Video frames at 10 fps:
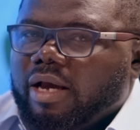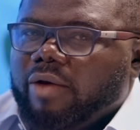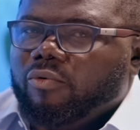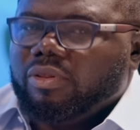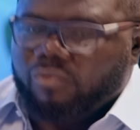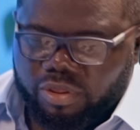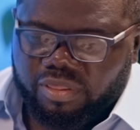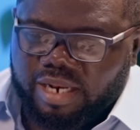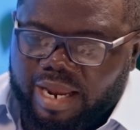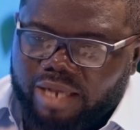And one
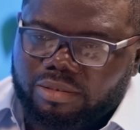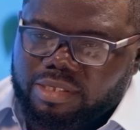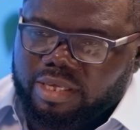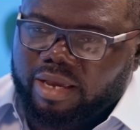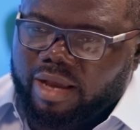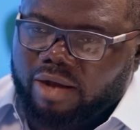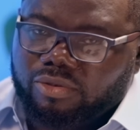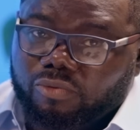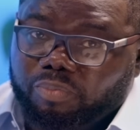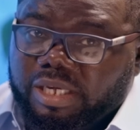thing I like to say
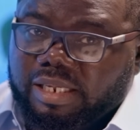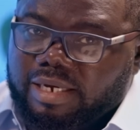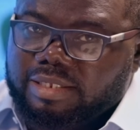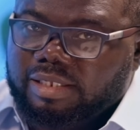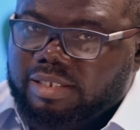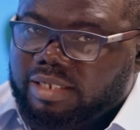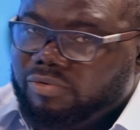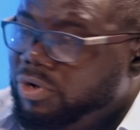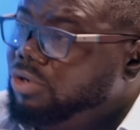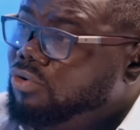out to beginners is that
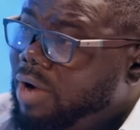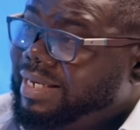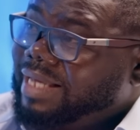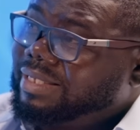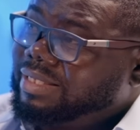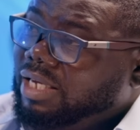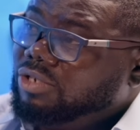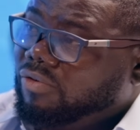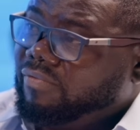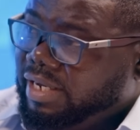when you are at that
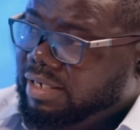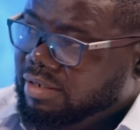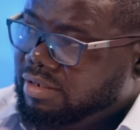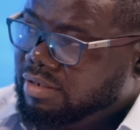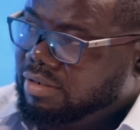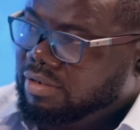stage of learning,